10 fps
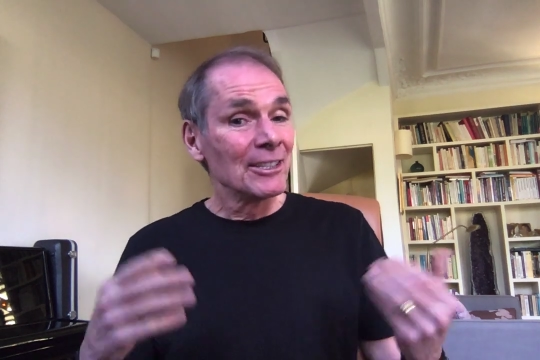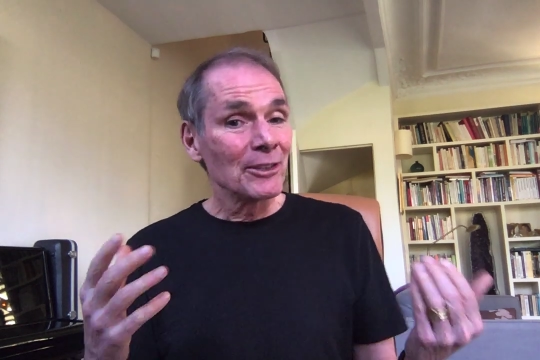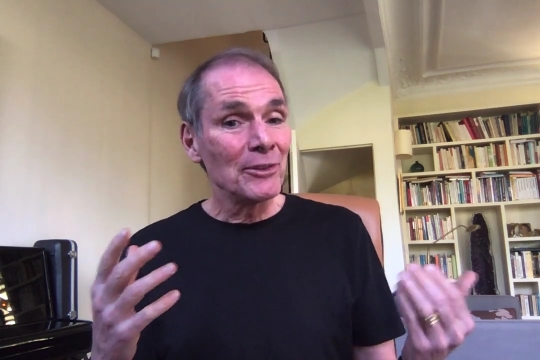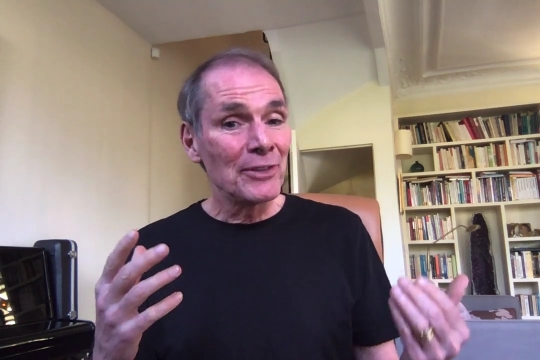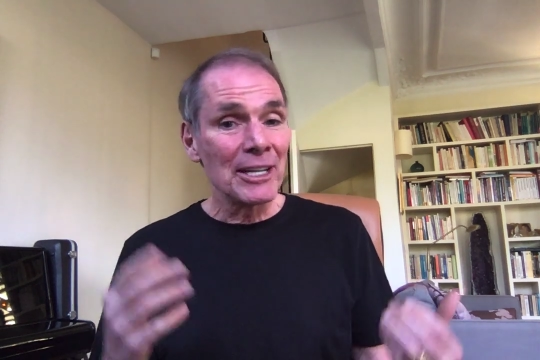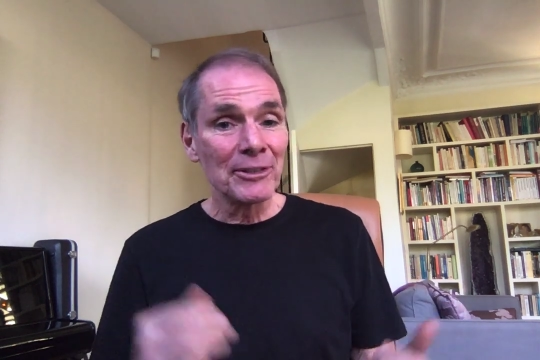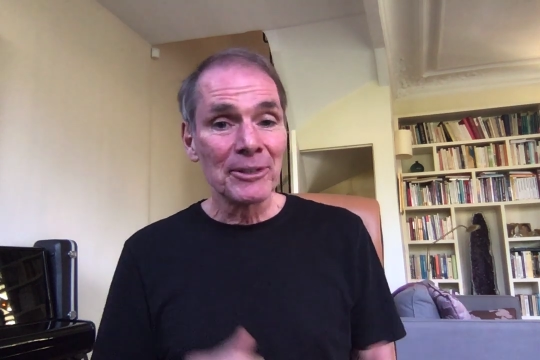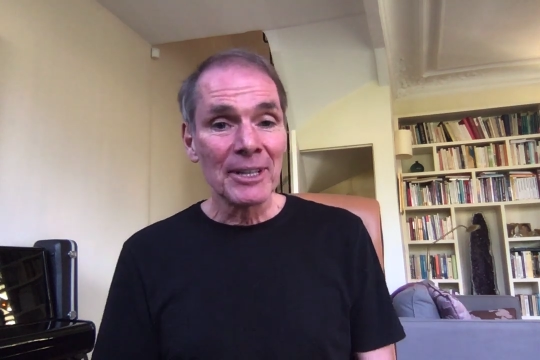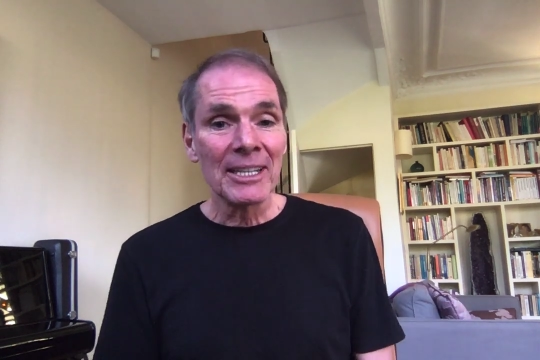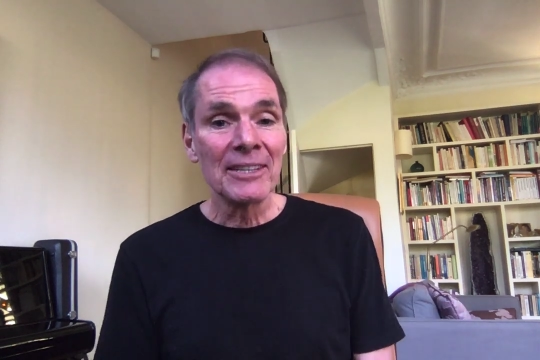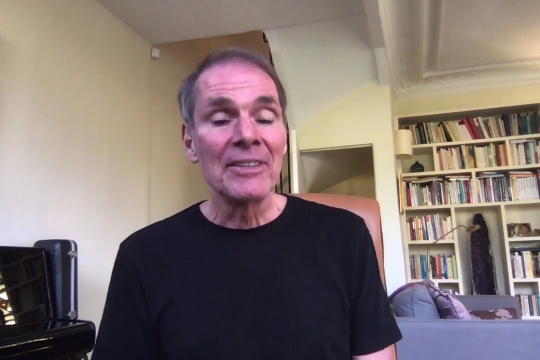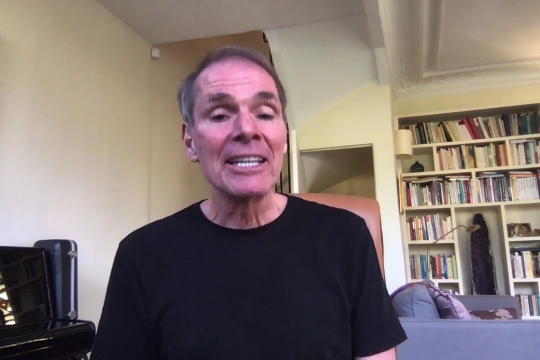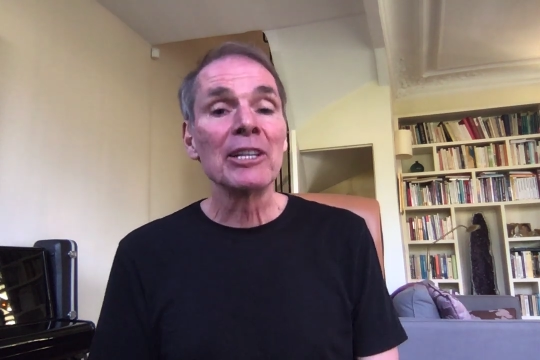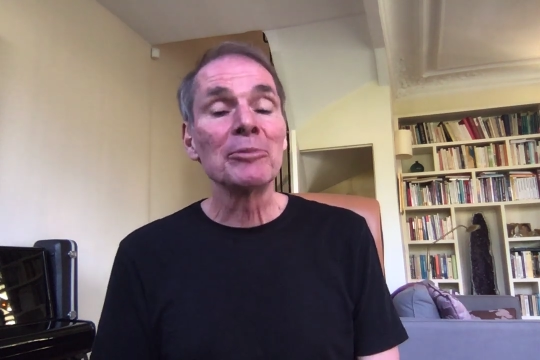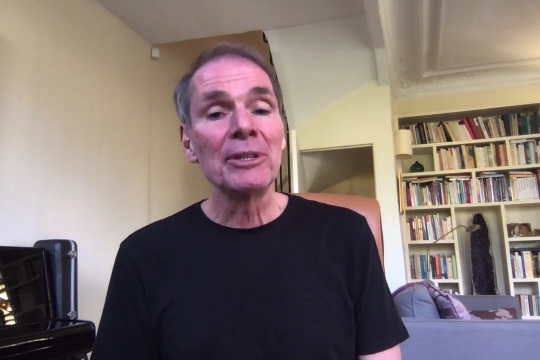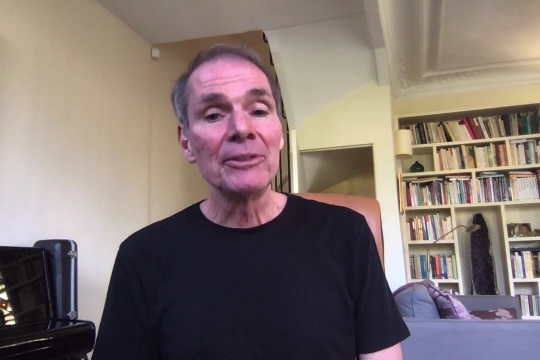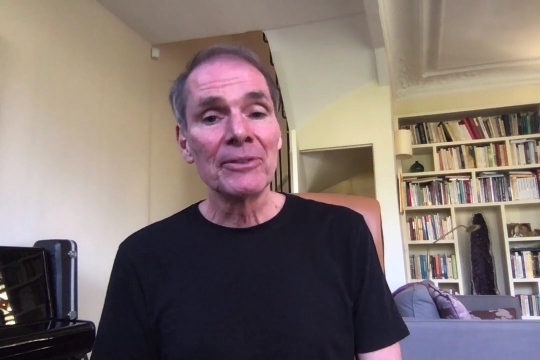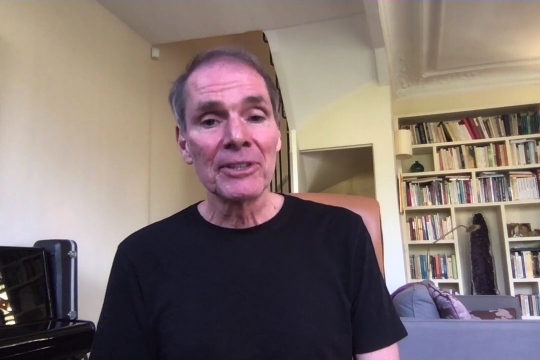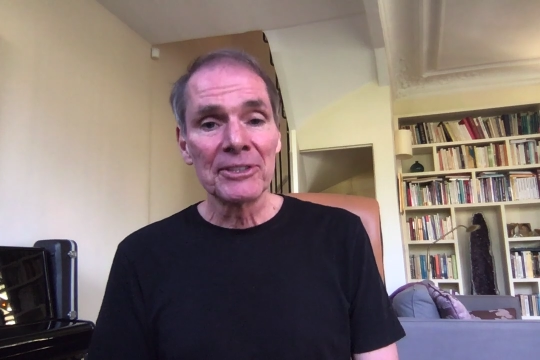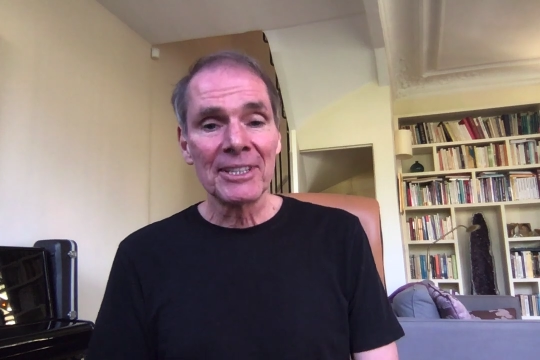co-founder of NLP
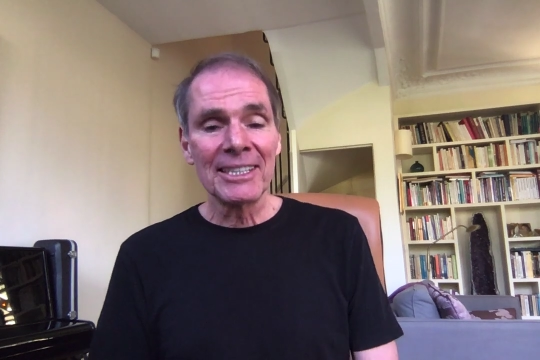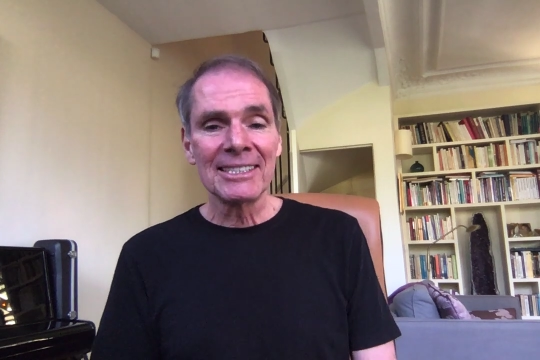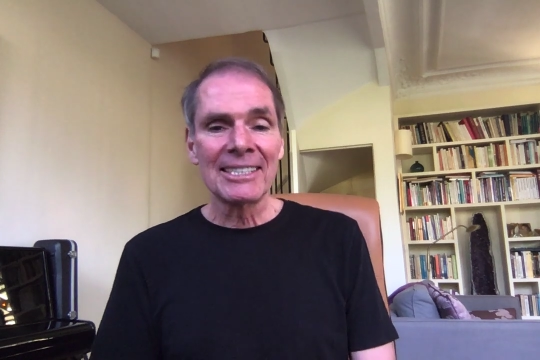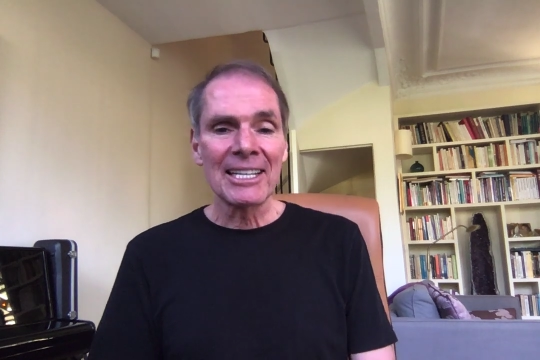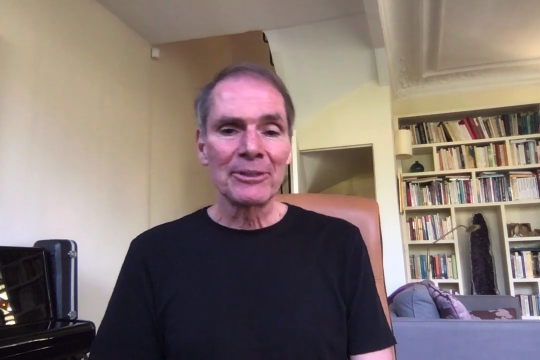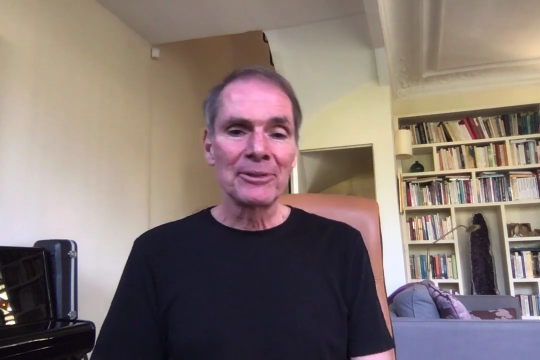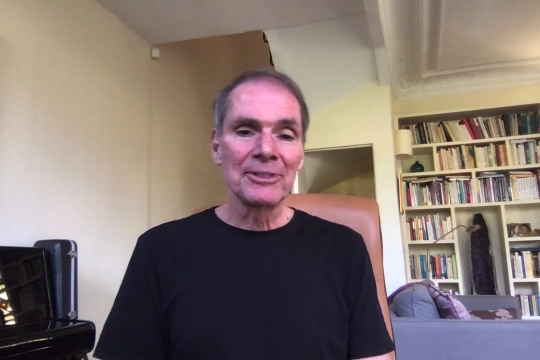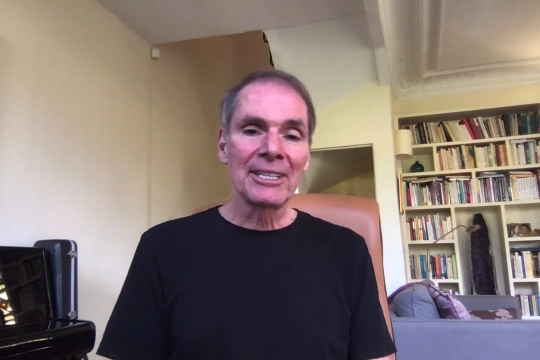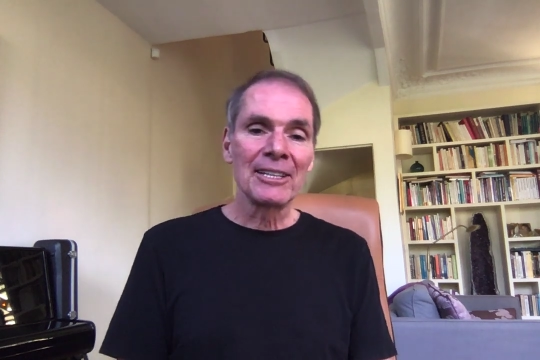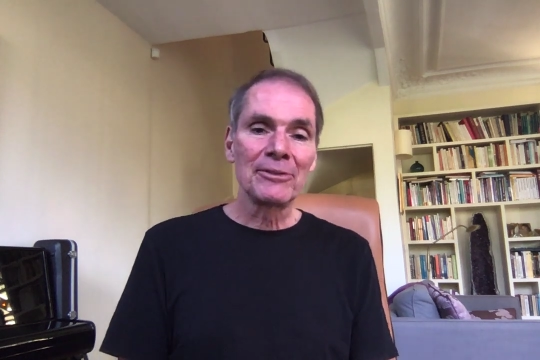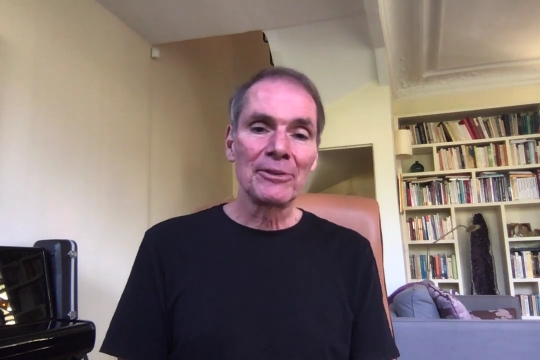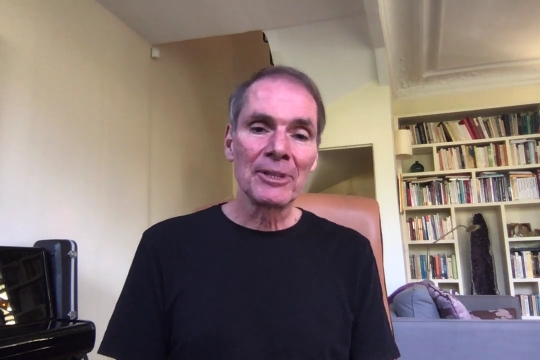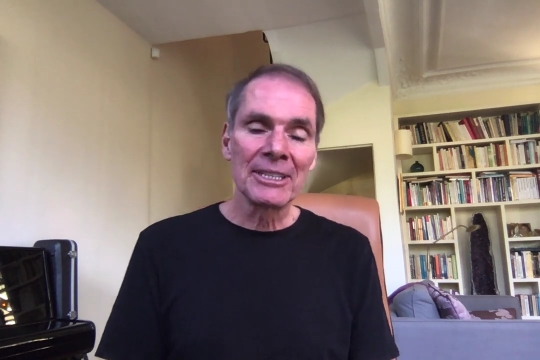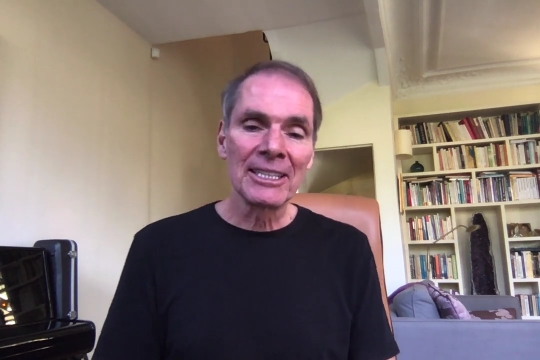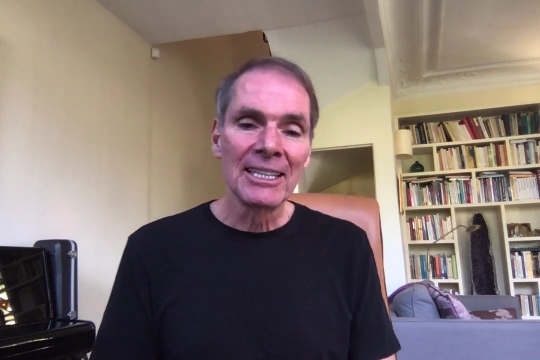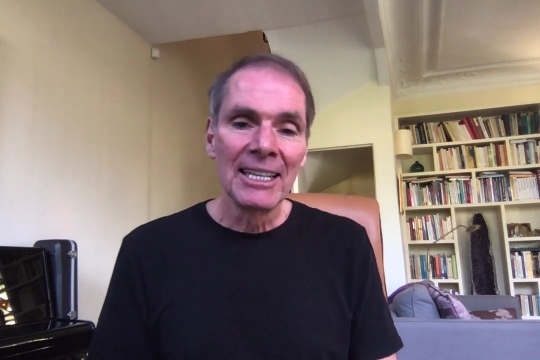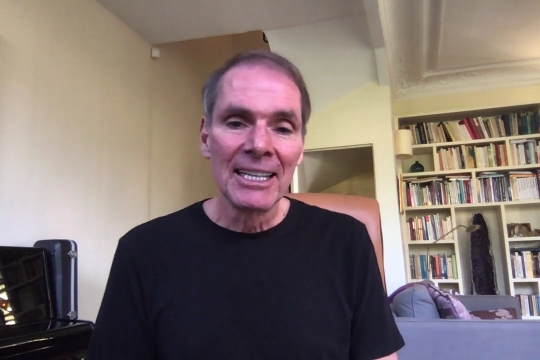University in Santa Cruz, California.